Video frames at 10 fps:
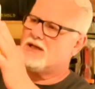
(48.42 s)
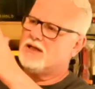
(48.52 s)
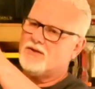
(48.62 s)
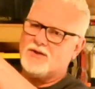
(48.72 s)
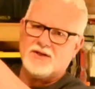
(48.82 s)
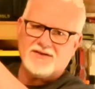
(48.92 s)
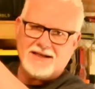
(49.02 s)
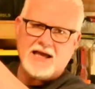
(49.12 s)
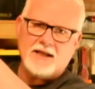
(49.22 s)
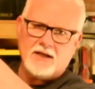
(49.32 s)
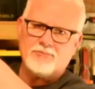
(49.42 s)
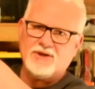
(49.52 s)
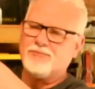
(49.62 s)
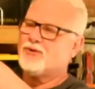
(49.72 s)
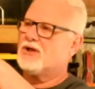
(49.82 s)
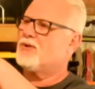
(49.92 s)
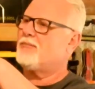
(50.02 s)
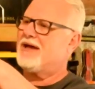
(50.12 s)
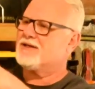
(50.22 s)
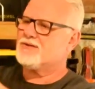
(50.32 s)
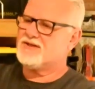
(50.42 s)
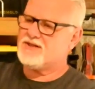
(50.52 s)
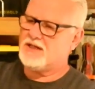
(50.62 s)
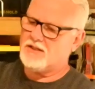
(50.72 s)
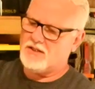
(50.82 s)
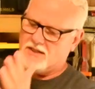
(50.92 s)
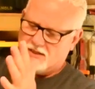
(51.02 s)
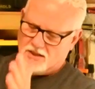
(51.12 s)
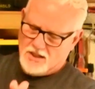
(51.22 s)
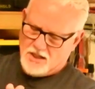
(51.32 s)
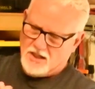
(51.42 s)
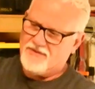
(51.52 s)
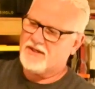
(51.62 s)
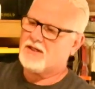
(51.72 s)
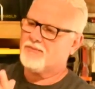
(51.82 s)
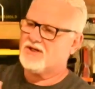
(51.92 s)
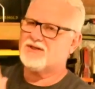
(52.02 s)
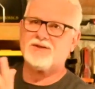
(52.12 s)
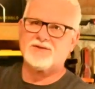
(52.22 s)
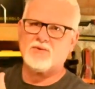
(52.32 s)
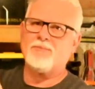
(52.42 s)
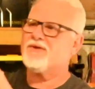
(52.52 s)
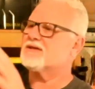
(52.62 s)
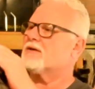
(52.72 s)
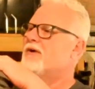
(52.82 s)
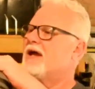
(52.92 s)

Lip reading: in the Denali I've been putting my batteries in. I think I'm going to swap this